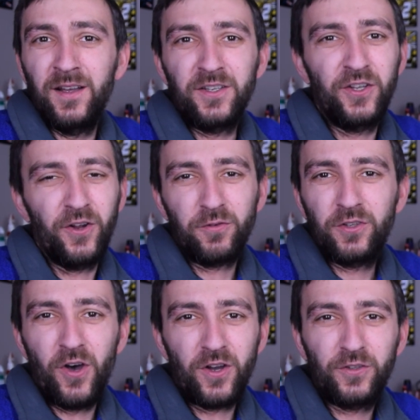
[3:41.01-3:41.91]

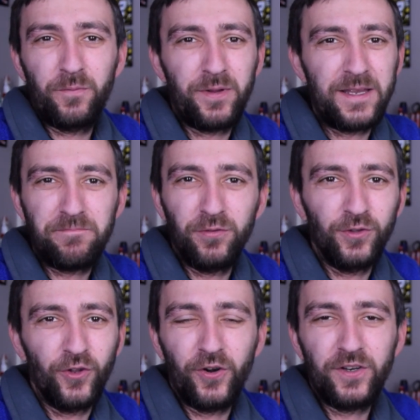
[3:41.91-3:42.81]
Talk to
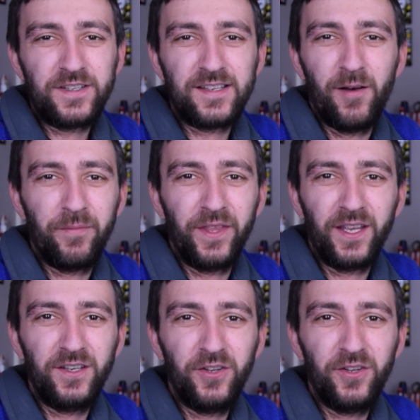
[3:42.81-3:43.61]
people, learn something